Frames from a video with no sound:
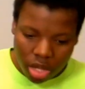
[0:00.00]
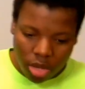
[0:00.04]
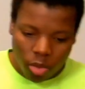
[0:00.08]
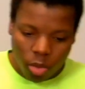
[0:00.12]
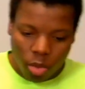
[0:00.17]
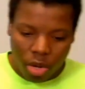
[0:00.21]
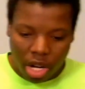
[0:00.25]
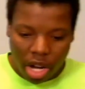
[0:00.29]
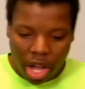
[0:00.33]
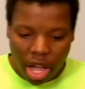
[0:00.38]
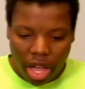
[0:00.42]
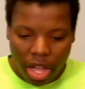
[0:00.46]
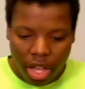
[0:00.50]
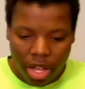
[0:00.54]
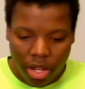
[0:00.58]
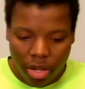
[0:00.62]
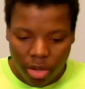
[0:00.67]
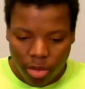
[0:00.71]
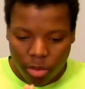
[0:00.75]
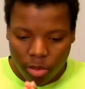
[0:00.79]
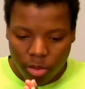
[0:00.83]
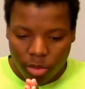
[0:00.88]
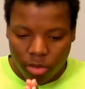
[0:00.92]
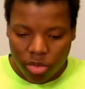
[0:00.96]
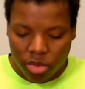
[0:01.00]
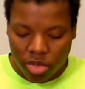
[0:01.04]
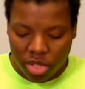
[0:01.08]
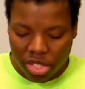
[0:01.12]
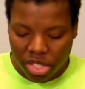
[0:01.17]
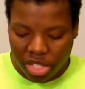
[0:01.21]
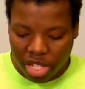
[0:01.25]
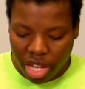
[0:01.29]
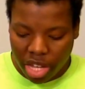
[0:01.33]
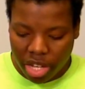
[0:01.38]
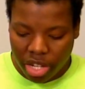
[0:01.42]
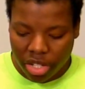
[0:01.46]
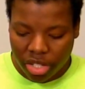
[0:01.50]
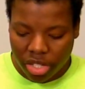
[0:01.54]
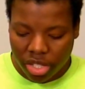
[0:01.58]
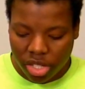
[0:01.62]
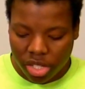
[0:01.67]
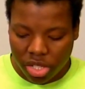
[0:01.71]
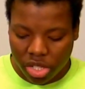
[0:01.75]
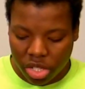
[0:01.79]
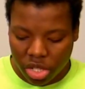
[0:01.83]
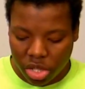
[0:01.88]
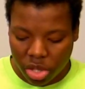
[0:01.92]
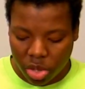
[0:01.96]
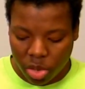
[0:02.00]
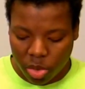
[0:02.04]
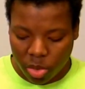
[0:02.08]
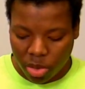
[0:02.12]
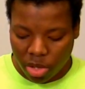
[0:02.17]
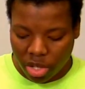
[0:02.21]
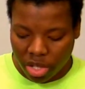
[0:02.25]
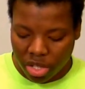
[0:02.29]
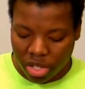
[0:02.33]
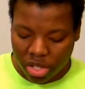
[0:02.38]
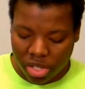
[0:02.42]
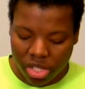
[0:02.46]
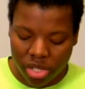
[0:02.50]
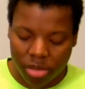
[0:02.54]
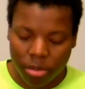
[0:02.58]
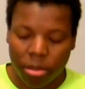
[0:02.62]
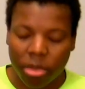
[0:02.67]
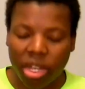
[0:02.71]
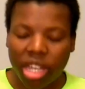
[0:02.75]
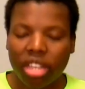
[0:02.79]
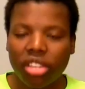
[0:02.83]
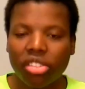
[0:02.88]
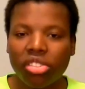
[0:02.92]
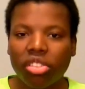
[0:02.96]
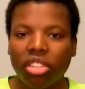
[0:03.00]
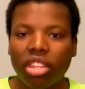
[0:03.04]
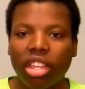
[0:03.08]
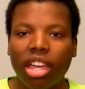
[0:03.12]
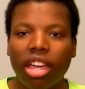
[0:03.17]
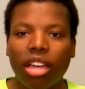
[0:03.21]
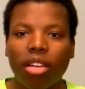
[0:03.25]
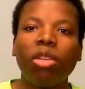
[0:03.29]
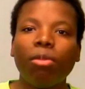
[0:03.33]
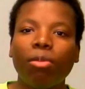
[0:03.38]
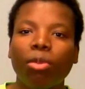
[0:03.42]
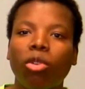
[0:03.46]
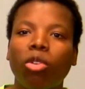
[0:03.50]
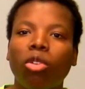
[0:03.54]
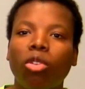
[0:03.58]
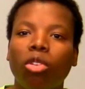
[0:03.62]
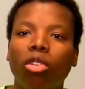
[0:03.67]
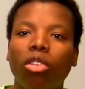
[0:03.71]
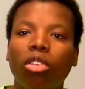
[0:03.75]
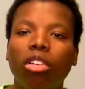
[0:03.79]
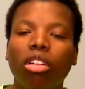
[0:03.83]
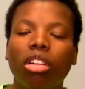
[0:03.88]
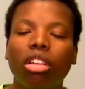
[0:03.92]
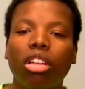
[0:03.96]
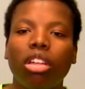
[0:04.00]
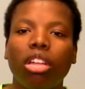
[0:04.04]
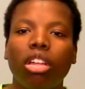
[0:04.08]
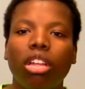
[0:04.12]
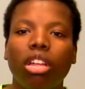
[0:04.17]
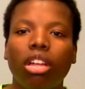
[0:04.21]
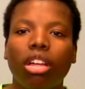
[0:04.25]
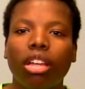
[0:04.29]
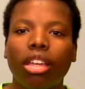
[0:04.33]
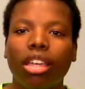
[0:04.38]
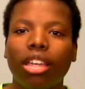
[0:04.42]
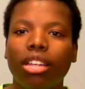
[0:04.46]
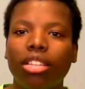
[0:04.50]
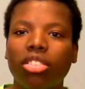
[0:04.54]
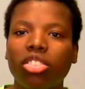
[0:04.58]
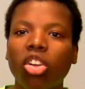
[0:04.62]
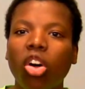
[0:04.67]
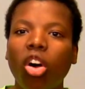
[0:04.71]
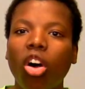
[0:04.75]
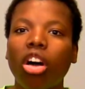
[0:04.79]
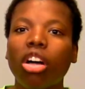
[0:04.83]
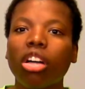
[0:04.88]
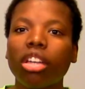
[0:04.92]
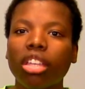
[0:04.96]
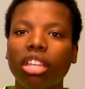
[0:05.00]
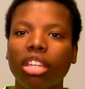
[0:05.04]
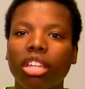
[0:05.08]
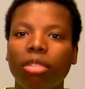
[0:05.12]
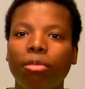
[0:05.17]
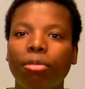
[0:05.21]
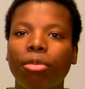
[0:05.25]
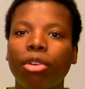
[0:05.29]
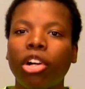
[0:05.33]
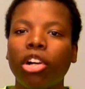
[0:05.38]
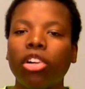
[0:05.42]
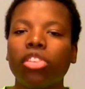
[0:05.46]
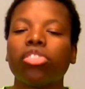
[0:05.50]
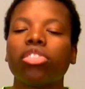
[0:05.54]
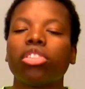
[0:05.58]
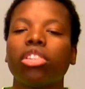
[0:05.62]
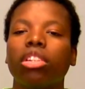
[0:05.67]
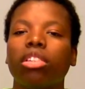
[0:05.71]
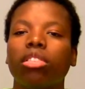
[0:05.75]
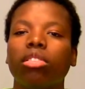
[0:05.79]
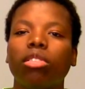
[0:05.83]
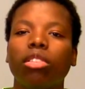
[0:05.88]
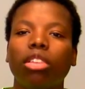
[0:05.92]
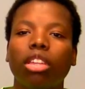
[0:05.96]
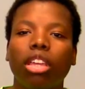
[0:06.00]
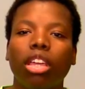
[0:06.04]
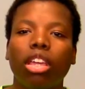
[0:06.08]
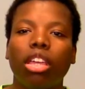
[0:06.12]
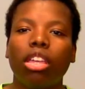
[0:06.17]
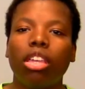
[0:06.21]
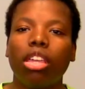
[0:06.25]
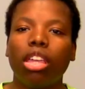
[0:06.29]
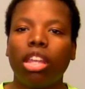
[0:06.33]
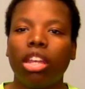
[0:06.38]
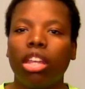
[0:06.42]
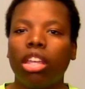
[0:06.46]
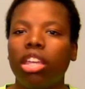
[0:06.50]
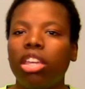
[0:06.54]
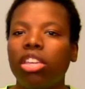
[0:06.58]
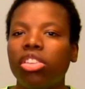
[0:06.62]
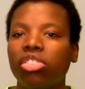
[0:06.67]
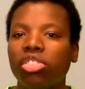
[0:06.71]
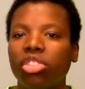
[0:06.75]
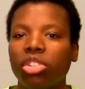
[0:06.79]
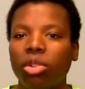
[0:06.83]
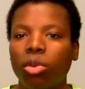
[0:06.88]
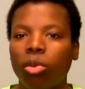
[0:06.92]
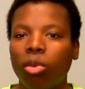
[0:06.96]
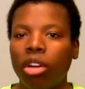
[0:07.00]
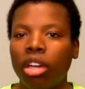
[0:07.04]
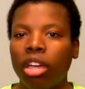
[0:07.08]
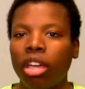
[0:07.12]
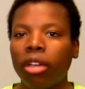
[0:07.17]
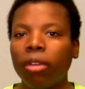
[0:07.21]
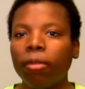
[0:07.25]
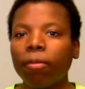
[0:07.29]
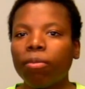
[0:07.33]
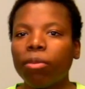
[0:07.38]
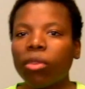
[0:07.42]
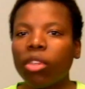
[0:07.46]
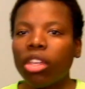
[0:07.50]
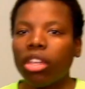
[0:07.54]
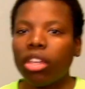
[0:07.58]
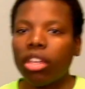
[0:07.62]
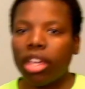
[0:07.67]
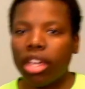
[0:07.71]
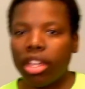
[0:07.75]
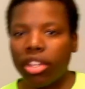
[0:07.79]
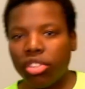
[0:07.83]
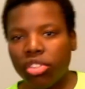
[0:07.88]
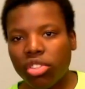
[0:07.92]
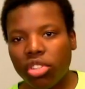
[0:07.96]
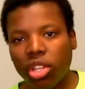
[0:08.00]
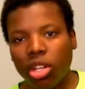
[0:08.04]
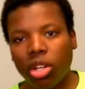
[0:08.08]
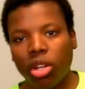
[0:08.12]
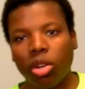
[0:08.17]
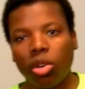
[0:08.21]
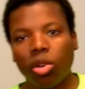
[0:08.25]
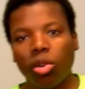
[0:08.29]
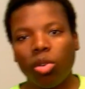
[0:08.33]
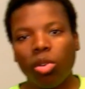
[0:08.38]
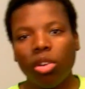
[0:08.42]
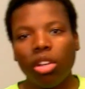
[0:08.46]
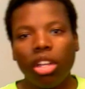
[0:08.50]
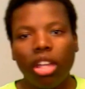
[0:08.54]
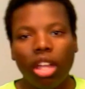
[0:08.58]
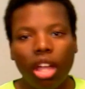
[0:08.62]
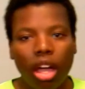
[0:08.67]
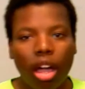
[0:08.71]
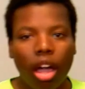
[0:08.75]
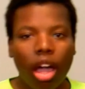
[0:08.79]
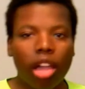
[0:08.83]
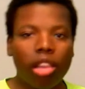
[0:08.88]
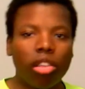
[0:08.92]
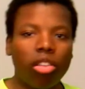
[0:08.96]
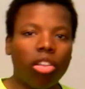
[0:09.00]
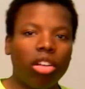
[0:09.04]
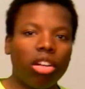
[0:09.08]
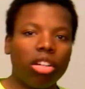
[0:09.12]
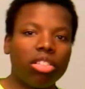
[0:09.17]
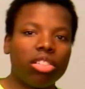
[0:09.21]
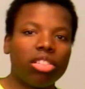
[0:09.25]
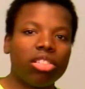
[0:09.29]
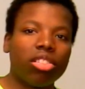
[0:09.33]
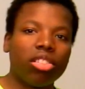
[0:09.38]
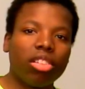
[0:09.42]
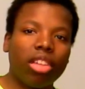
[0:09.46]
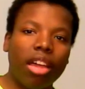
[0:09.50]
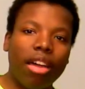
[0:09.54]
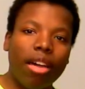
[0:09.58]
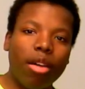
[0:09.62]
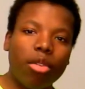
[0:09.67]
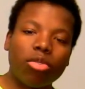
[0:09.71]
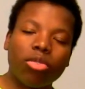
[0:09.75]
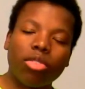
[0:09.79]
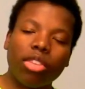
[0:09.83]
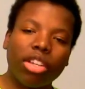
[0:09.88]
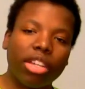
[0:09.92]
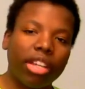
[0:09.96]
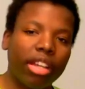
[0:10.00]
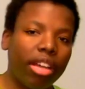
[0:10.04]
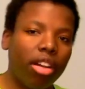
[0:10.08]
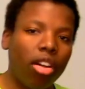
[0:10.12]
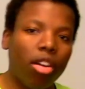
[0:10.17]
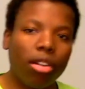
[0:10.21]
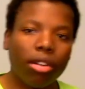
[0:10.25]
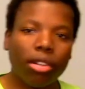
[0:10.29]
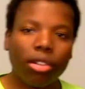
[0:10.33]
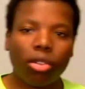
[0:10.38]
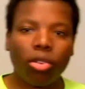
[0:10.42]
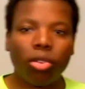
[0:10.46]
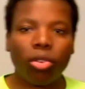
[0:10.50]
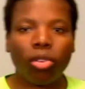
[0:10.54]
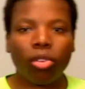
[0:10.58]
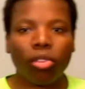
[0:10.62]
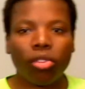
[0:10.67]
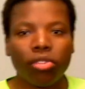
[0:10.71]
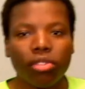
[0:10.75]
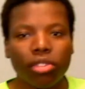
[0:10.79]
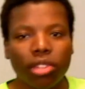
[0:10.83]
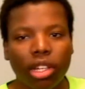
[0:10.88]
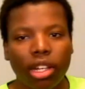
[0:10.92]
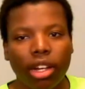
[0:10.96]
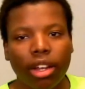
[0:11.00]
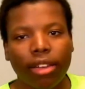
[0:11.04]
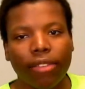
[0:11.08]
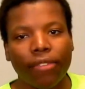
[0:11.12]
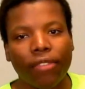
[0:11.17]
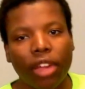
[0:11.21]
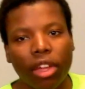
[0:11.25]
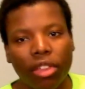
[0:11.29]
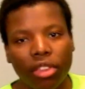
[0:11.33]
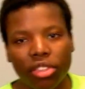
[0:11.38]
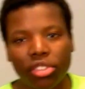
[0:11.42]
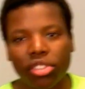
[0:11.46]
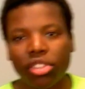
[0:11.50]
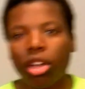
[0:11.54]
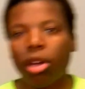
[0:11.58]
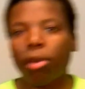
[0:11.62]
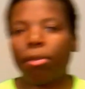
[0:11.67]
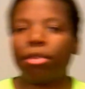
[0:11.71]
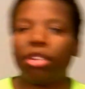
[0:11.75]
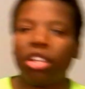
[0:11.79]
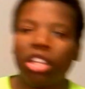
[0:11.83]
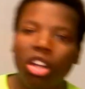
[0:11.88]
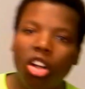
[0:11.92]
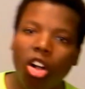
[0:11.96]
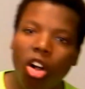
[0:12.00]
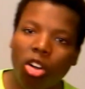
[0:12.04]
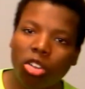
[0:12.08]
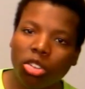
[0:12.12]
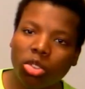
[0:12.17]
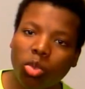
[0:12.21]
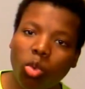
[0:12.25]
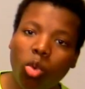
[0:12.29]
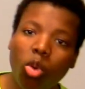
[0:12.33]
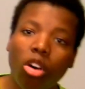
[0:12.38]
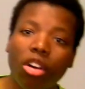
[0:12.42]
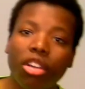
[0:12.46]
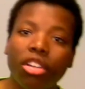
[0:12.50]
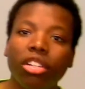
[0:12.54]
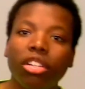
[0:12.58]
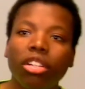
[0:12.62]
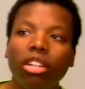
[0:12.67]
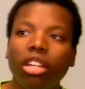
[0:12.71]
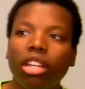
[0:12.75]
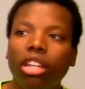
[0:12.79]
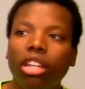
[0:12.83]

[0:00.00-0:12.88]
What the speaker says: what I decided to do was make it so that people can talk in person in an easier way. And so I was looking at articles and I found this company called One,